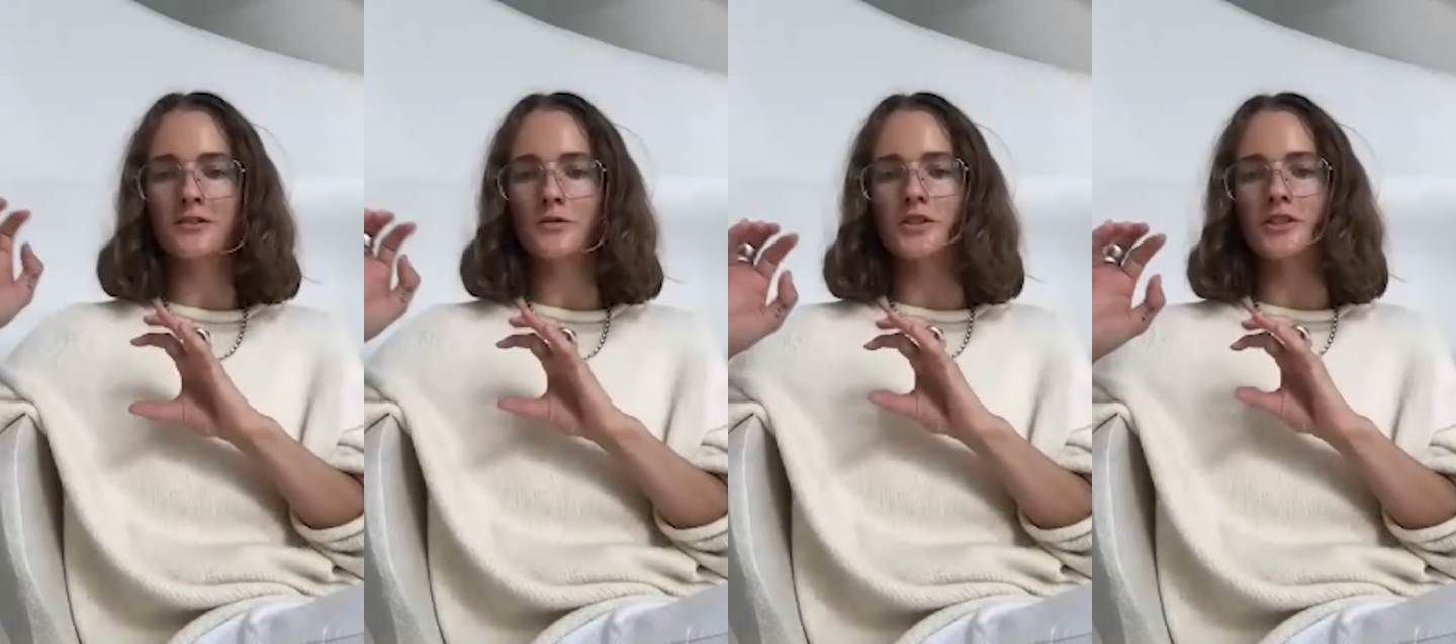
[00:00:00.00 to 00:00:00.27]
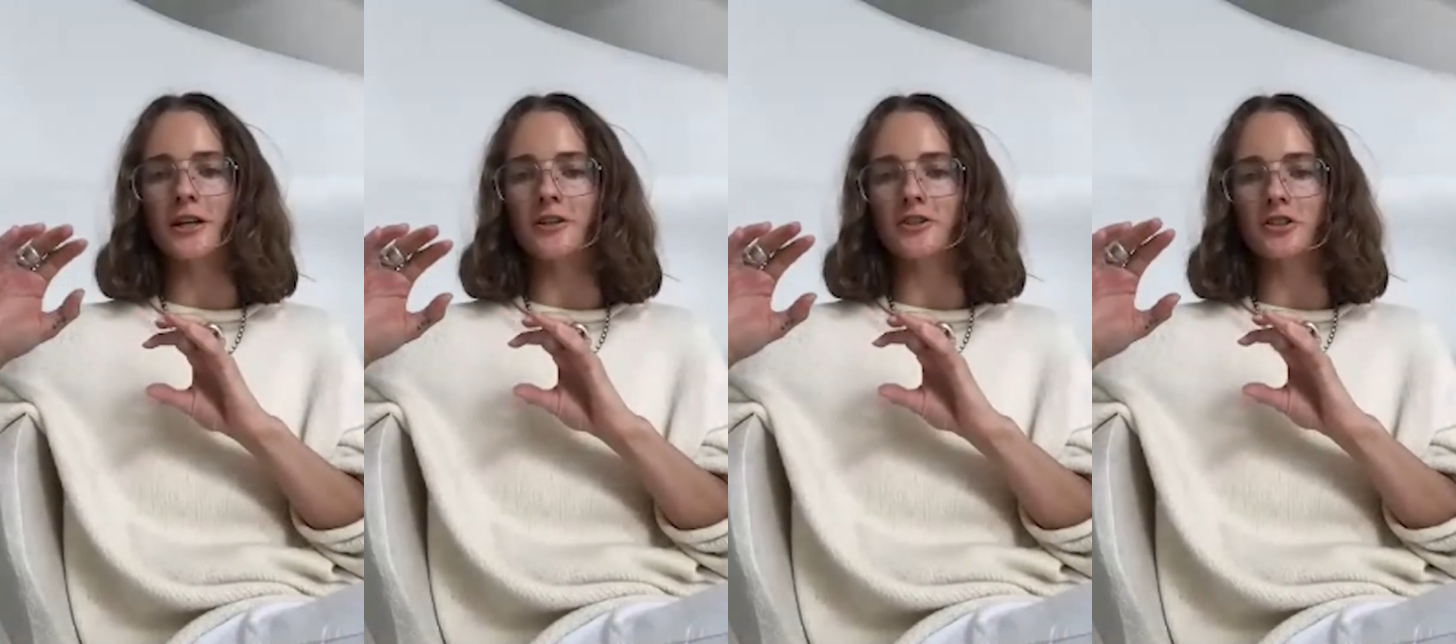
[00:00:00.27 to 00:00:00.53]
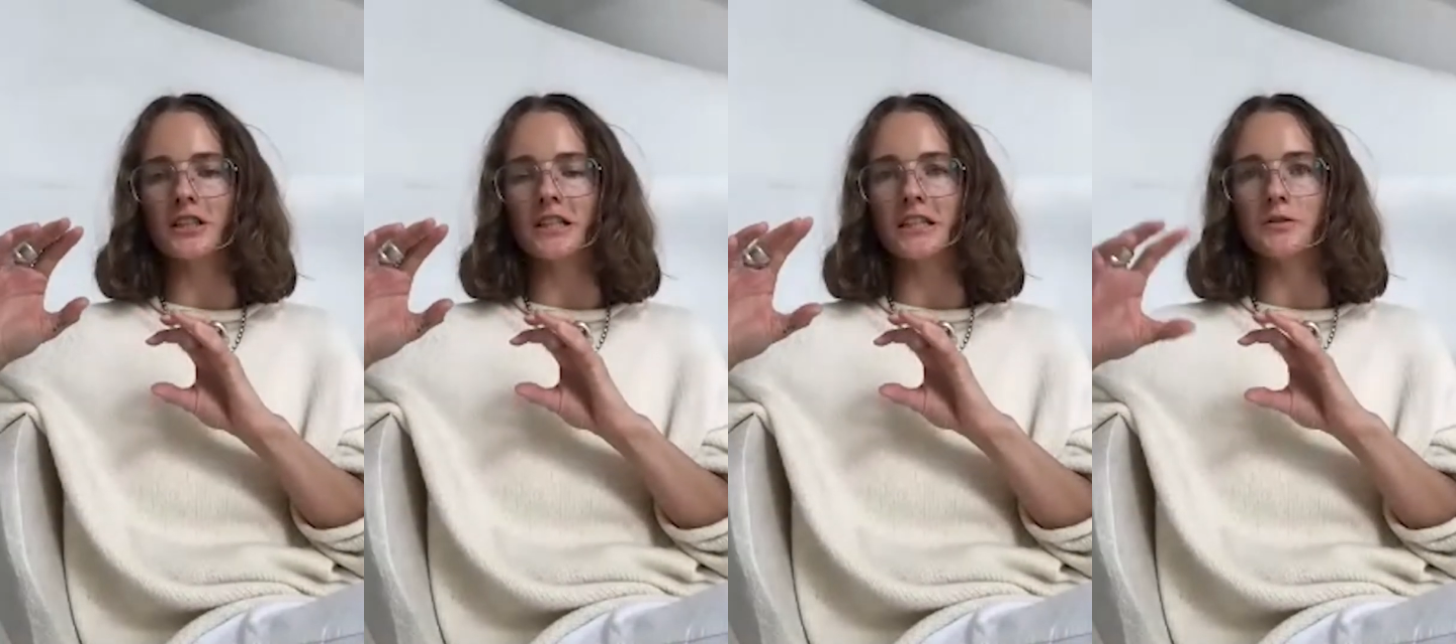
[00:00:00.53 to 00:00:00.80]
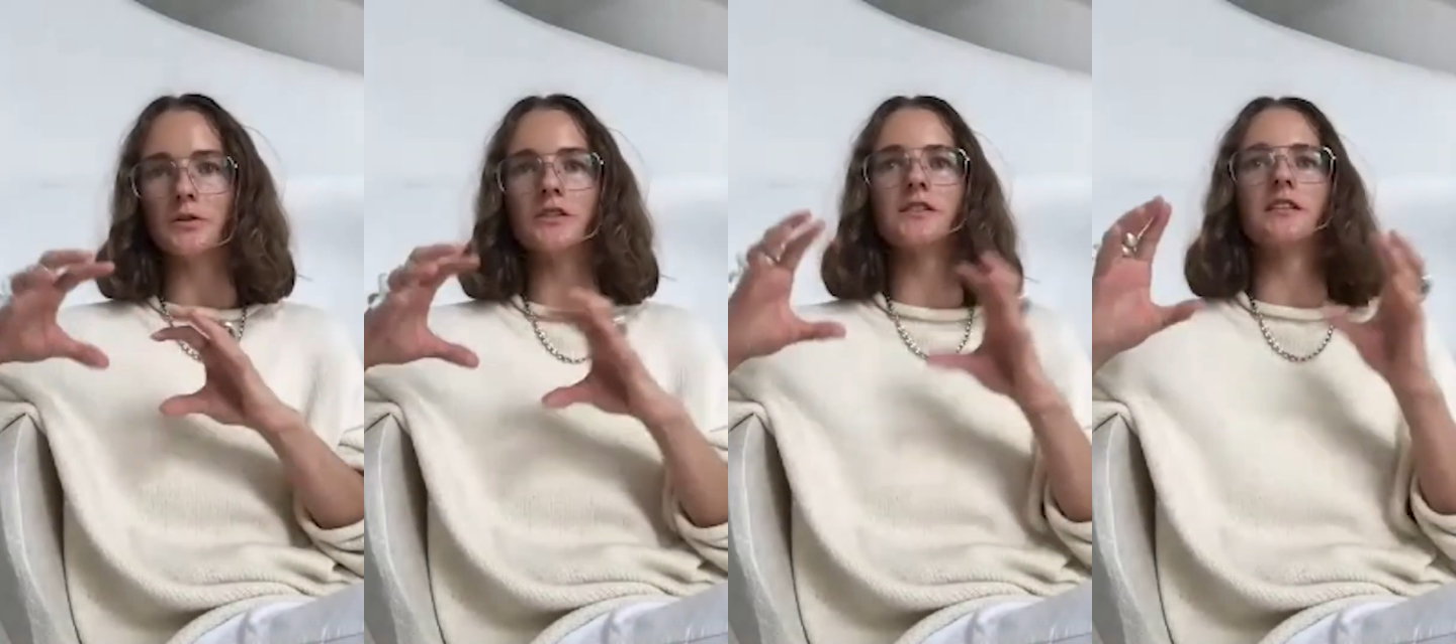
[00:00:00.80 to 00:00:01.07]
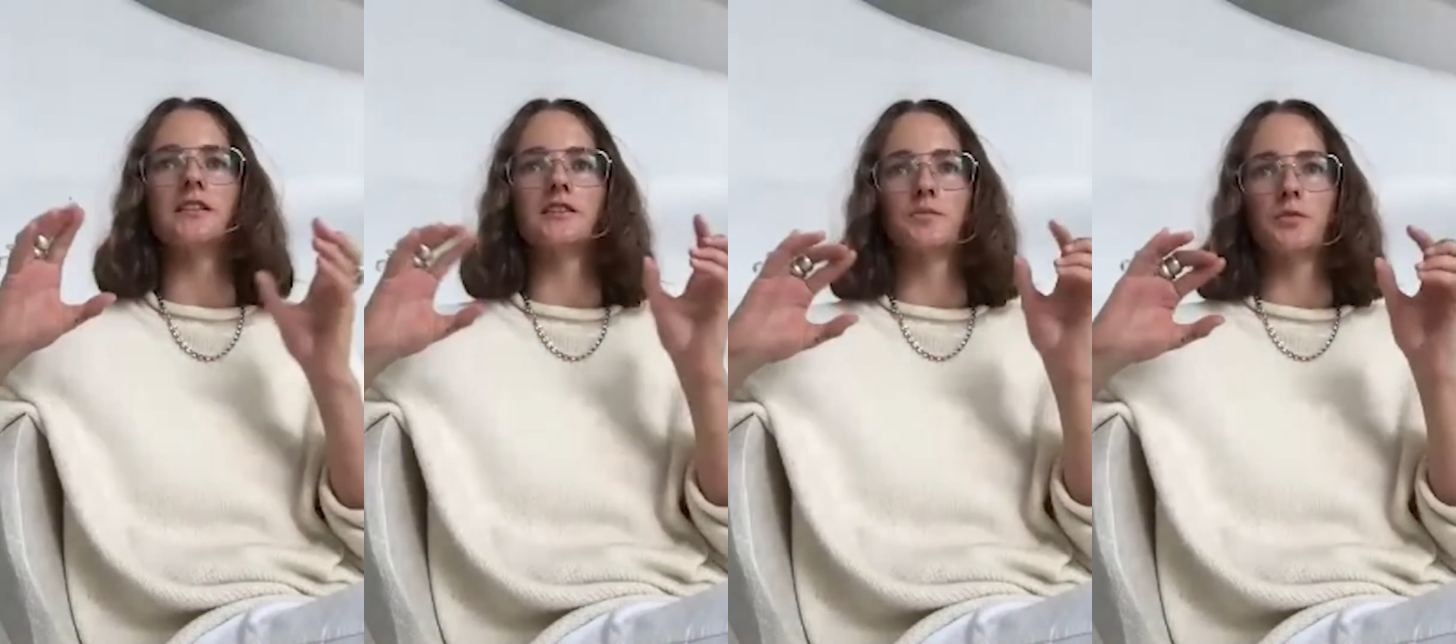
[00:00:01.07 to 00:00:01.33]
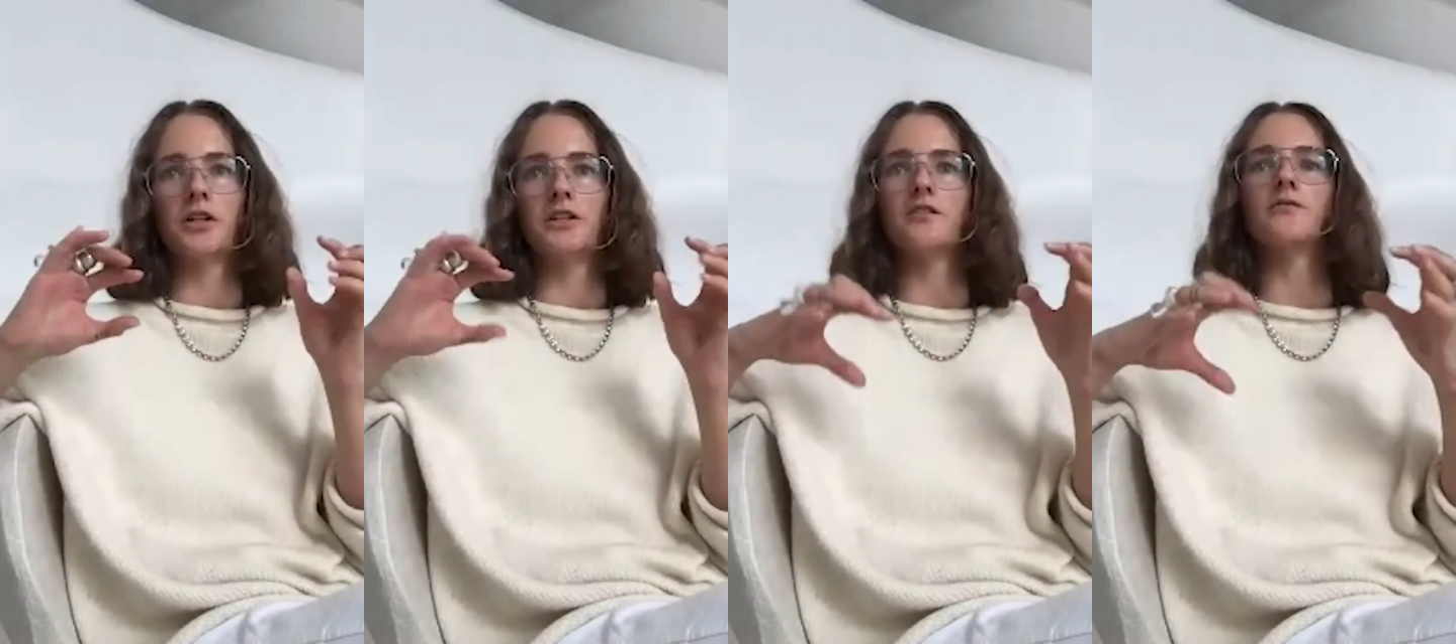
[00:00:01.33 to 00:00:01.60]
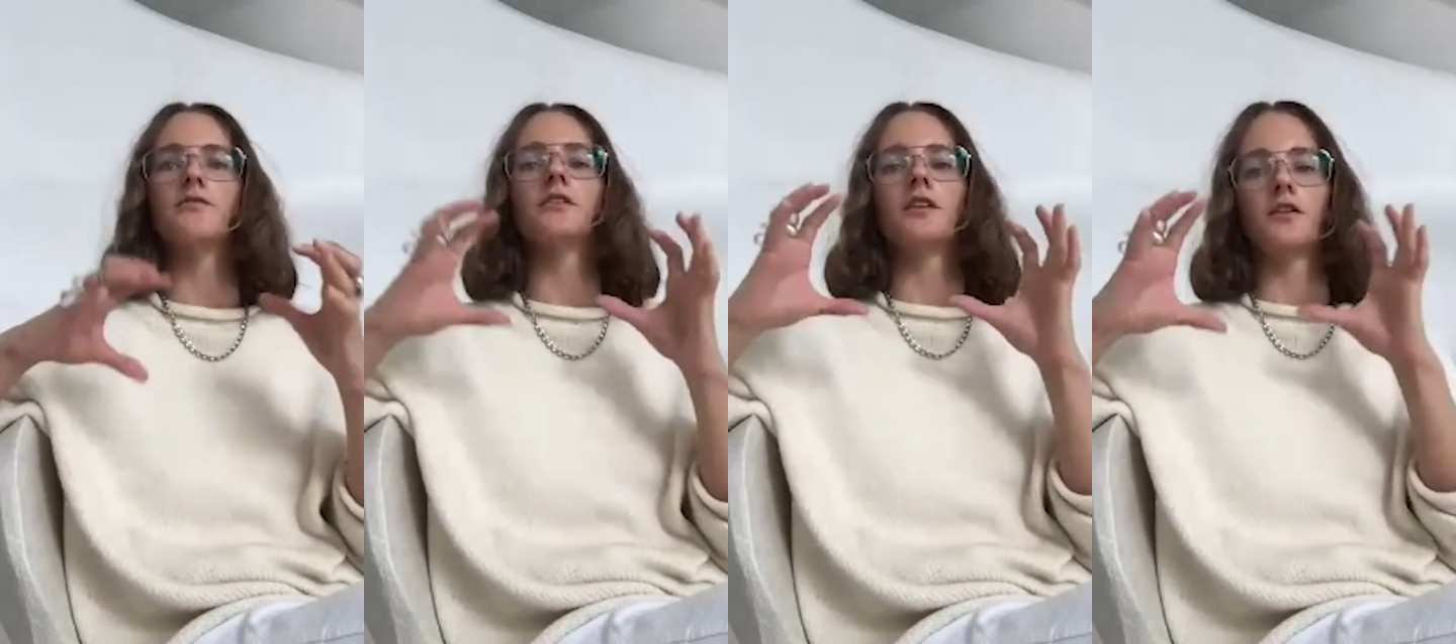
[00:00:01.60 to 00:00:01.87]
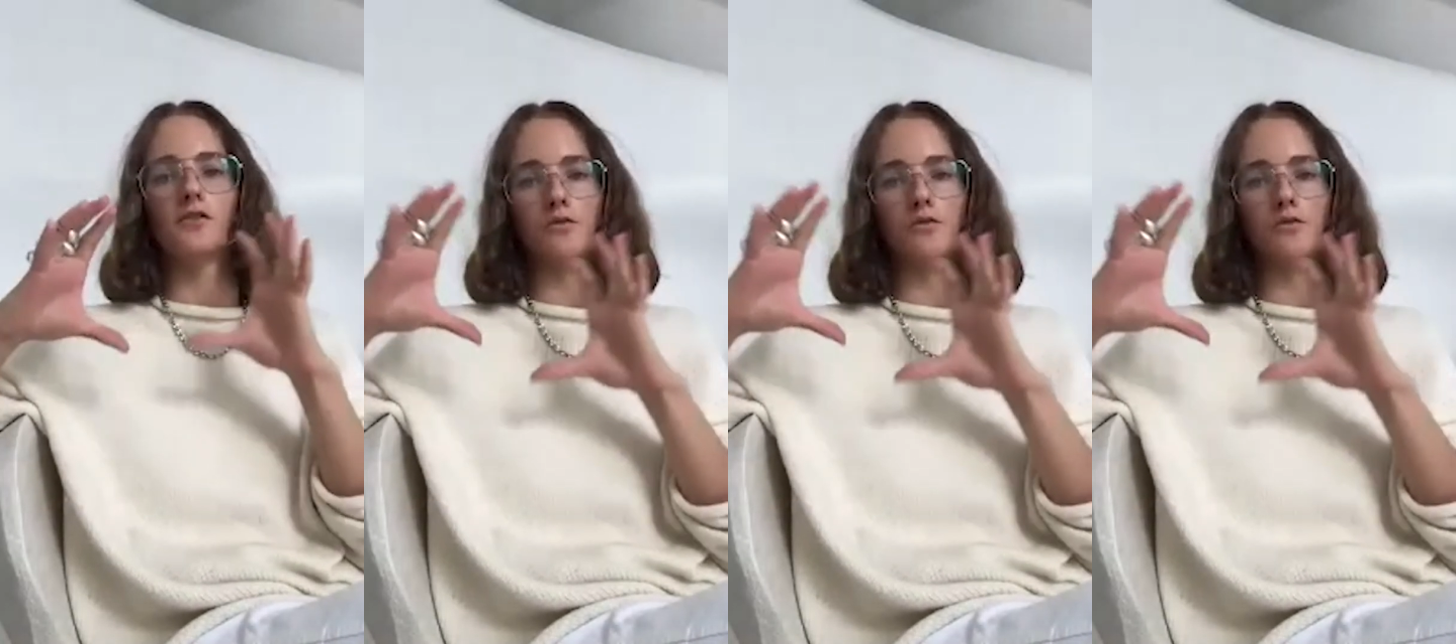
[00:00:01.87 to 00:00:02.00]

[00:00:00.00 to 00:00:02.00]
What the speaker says: which actually was the inspiration for the